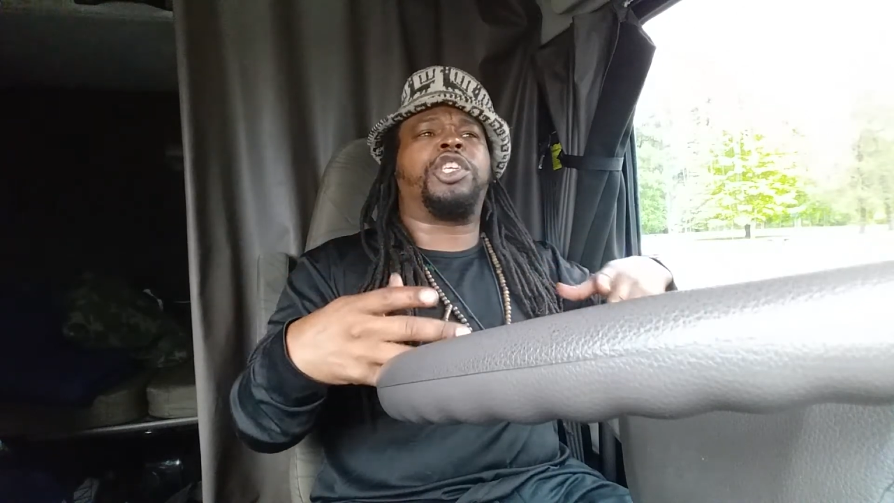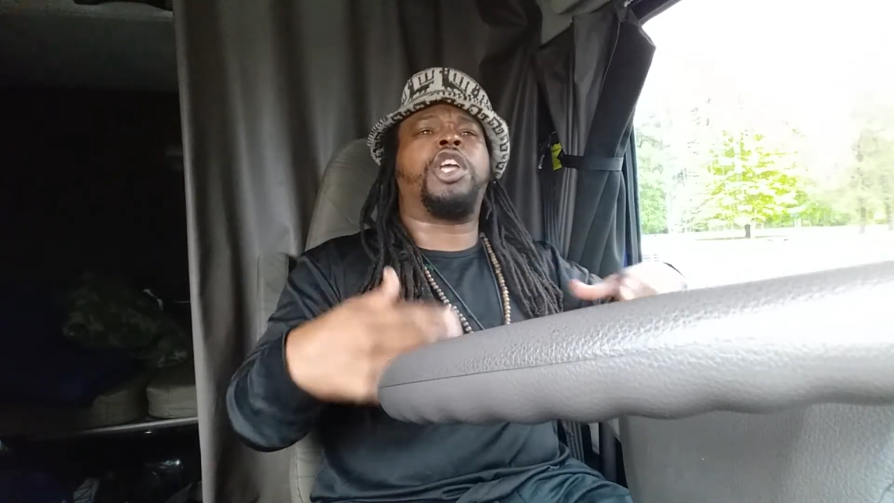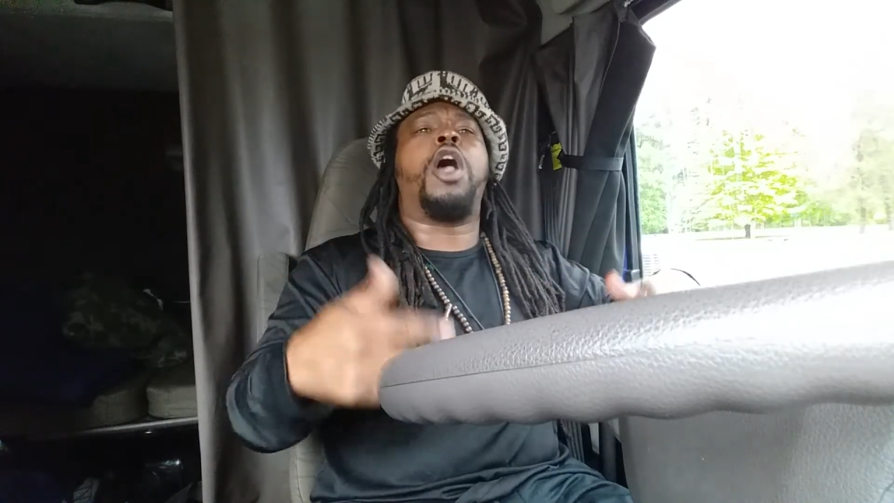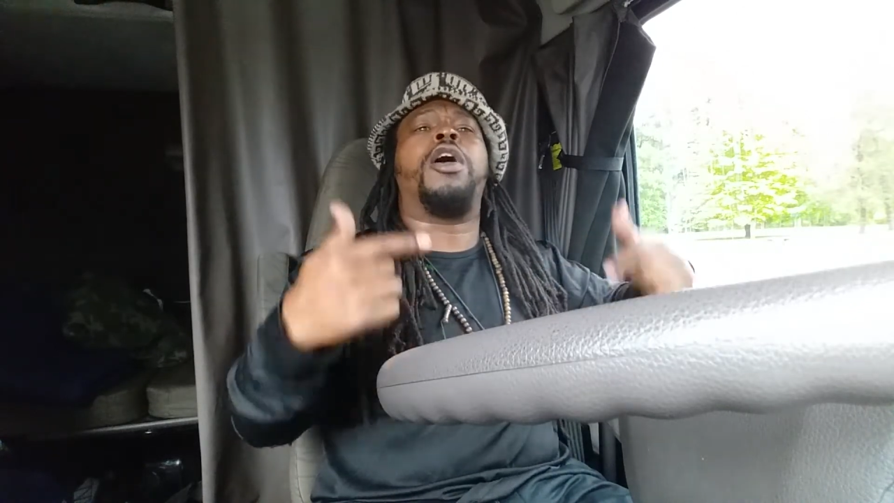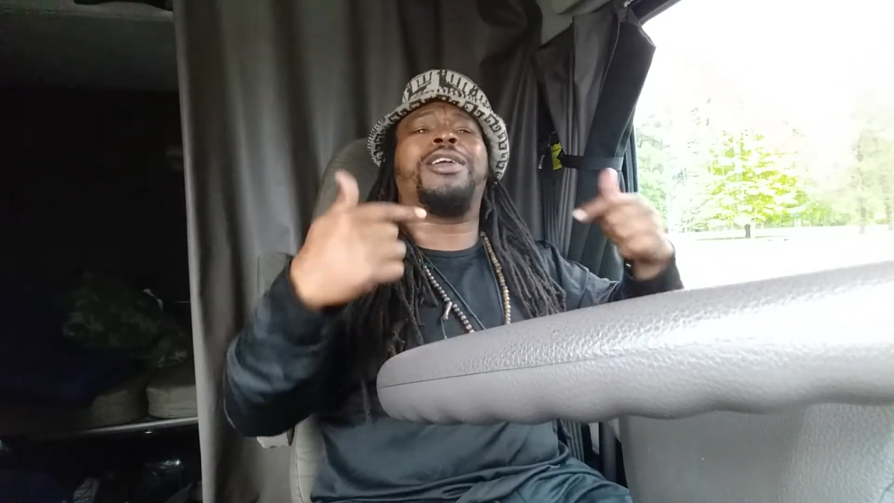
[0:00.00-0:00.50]

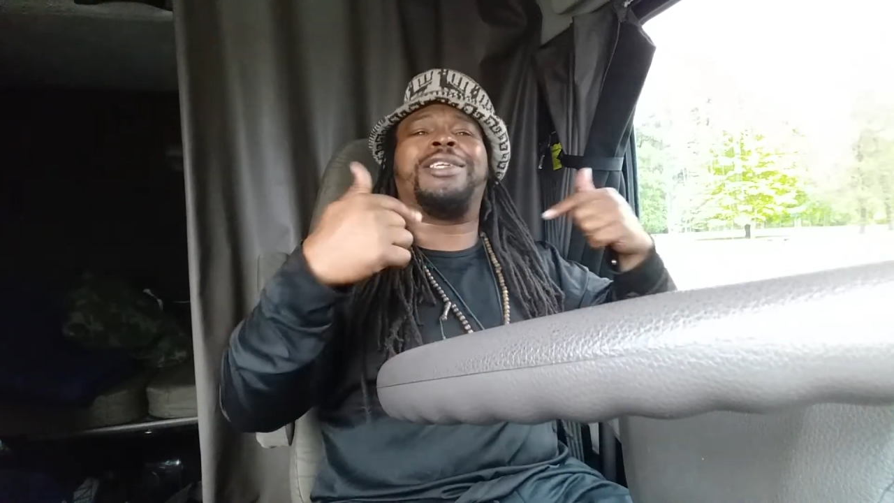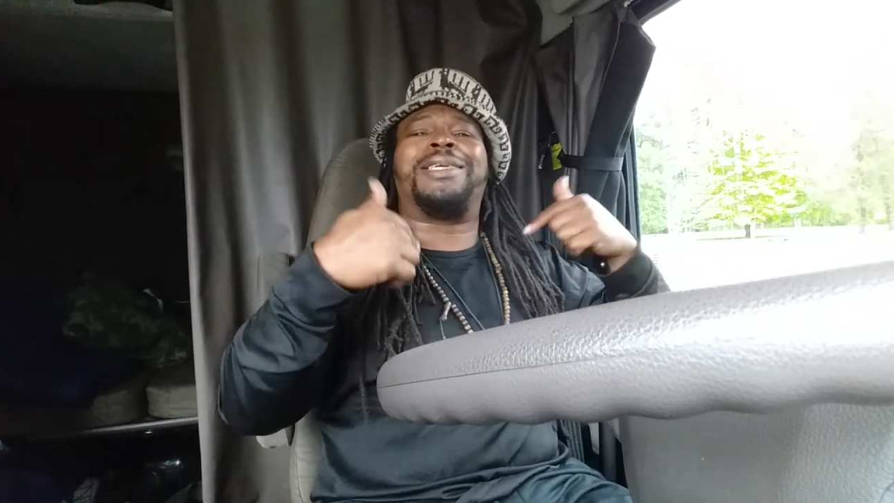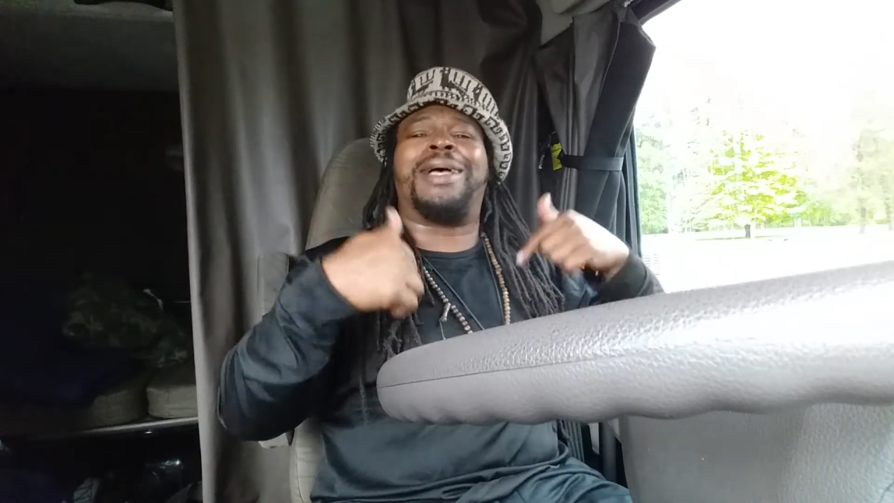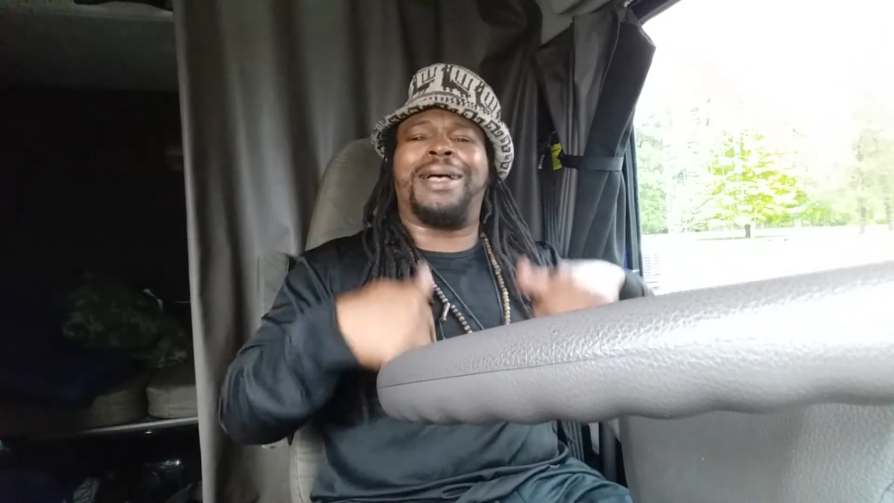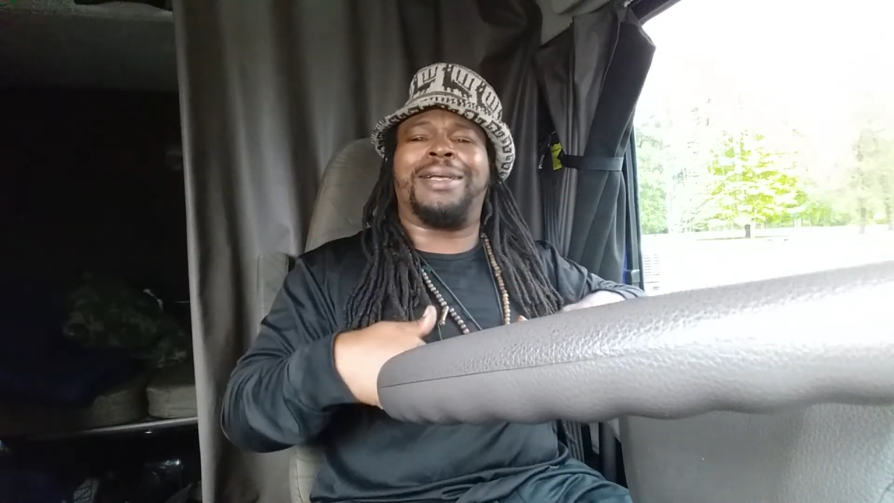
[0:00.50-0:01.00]

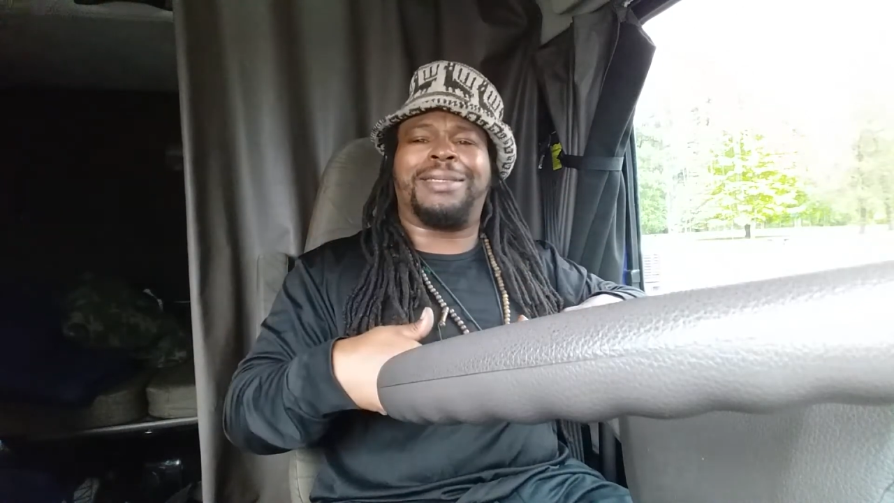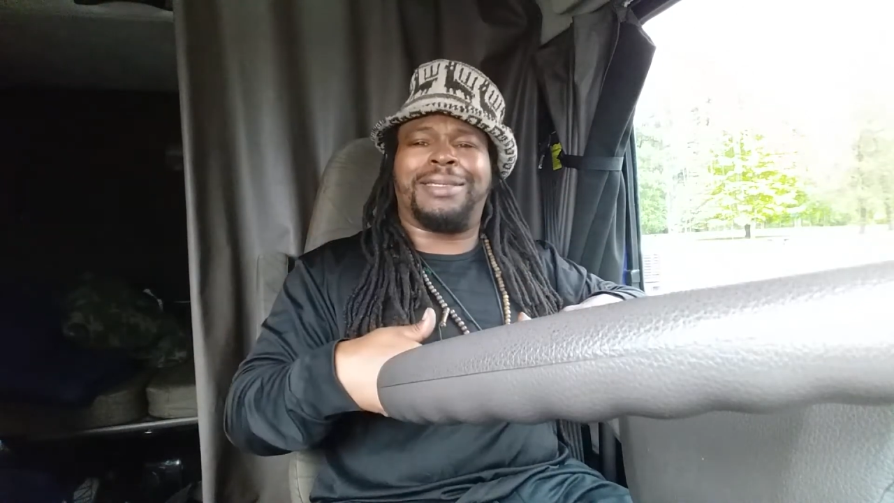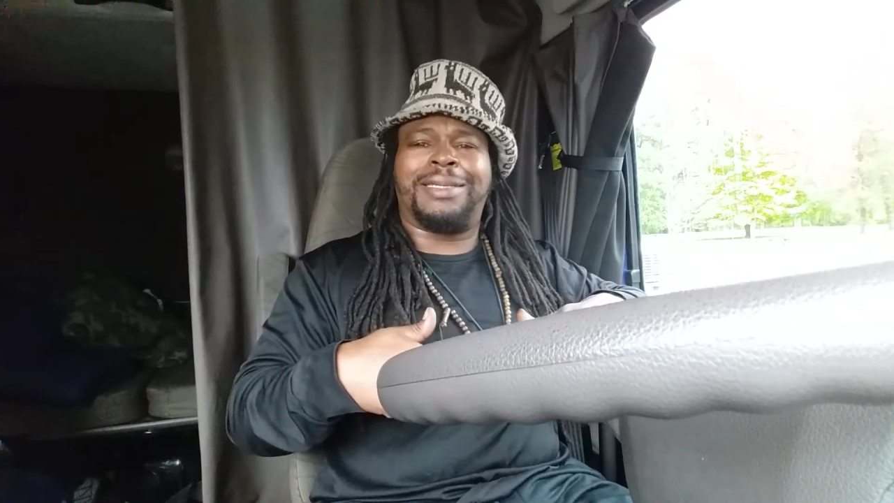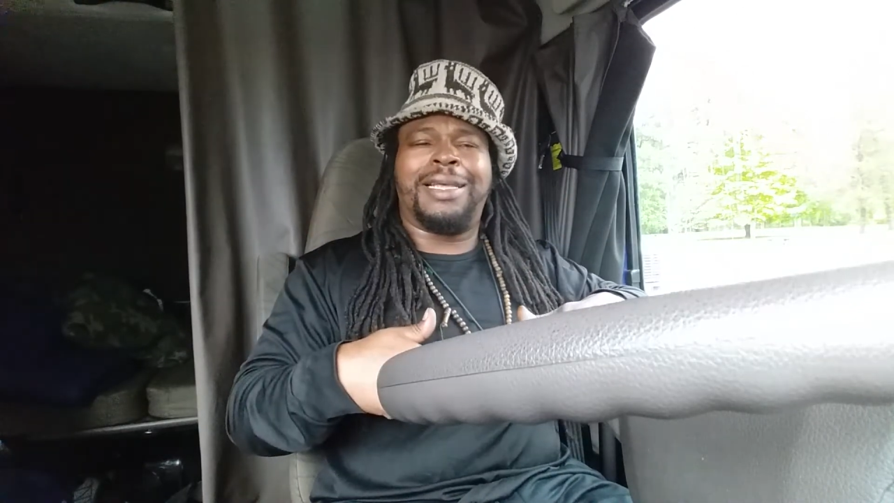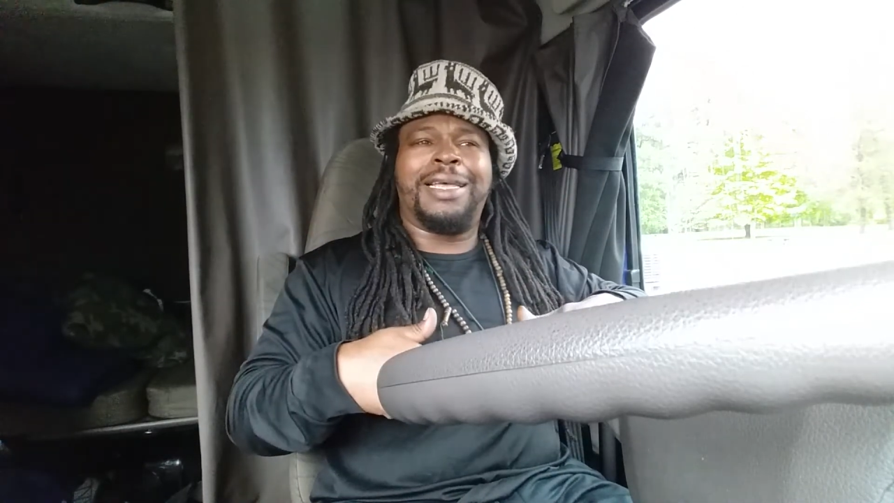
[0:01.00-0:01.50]
charge
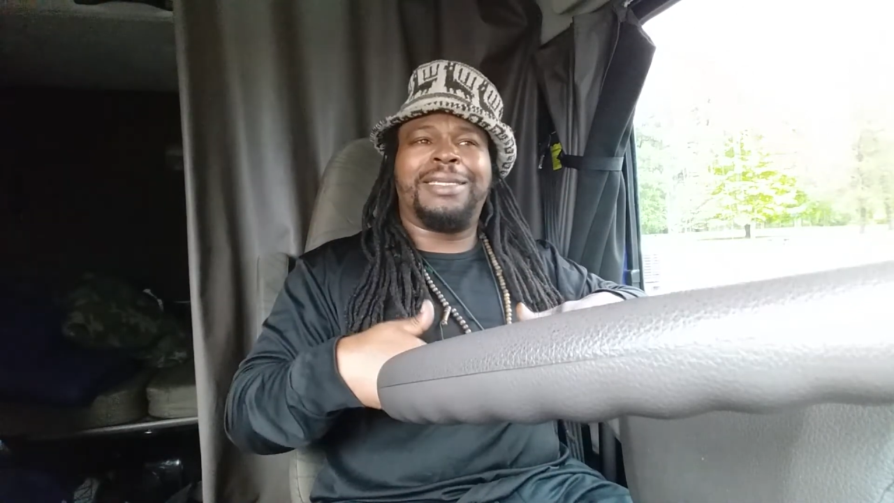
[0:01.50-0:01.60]
us